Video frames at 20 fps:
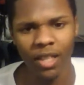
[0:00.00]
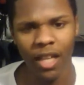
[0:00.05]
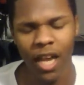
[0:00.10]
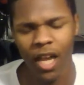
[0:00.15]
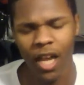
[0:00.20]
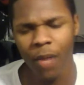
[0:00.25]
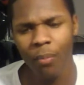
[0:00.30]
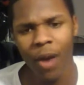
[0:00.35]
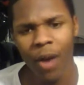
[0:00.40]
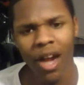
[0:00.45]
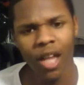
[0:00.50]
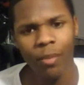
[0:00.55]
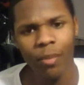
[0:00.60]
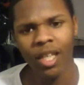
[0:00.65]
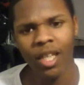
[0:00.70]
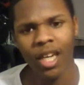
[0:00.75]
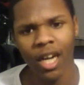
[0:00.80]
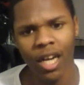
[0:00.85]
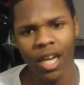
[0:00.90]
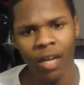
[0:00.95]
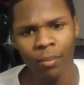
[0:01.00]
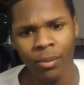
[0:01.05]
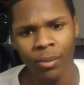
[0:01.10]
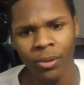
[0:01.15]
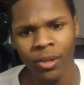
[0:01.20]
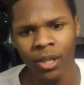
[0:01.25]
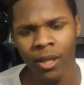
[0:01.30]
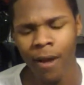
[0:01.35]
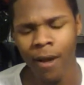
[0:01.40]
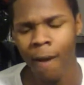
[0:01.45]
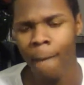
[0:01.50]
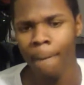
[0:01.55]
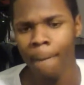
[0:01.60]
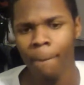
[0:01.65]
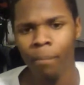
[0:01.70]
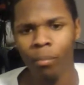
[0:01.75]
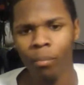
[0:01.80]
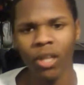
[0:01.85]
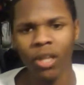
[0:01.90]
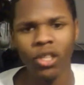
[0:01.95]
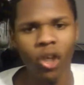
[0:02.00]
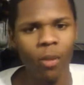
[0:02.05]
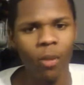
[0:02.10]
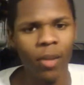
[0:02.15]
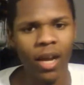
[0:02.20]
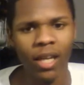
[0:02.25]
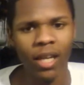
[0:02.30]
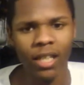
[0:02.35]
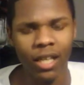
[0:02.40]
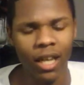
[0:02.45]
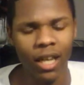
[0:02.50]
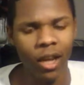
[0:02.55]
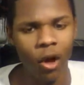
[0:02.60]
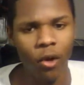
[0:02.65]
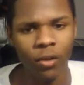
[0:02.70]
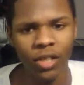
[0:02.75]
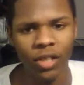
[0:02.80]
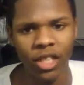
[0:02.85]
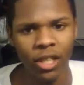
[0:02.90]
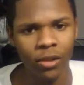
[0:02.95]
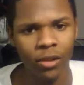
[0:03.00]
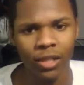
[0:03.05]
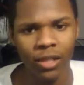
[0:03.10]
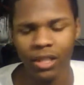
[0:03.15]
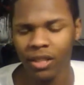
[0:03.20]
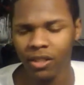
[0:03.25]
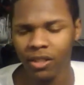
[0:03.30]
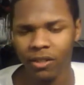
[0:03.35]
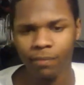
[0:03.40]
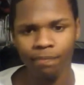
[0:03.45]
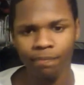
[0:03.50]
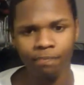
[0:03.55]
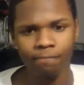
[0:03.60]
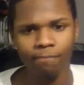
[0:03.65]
They can probably beat the Clippers, but it's going to be a long series.